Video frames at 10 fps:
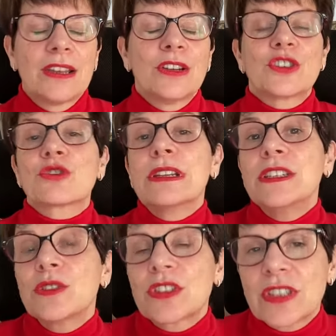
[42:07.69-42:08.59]
uh,
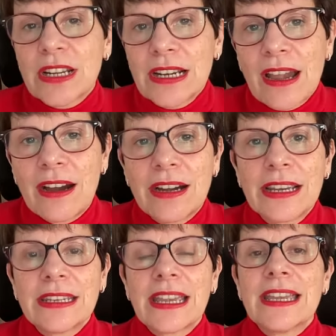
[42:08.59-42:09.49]
training your style
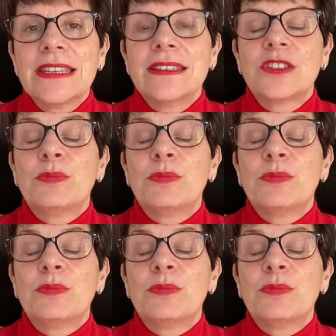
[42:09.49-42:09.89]
eye and